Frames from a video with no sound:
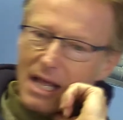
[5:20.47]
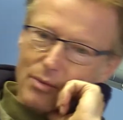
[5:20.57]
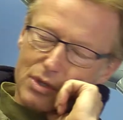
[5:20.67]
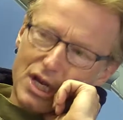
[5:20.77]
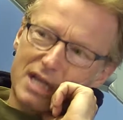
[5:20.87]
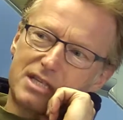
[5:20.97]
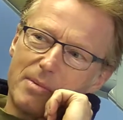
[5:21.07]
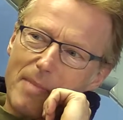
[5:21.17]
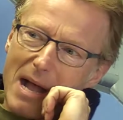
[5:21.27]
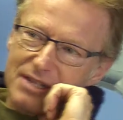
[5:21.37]
we chatted to him
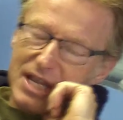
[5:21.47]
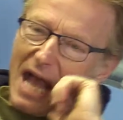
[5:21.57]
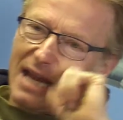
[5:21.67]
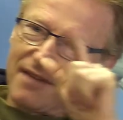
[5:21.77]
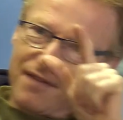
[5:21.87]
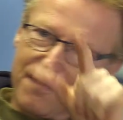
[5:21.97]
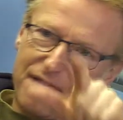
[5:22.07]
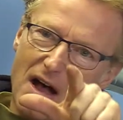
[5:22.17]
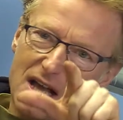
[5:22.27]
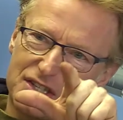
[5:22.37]
about it, and the
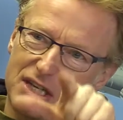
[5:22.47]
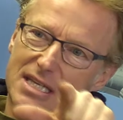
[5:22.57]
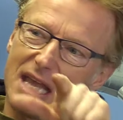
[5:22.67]
fastest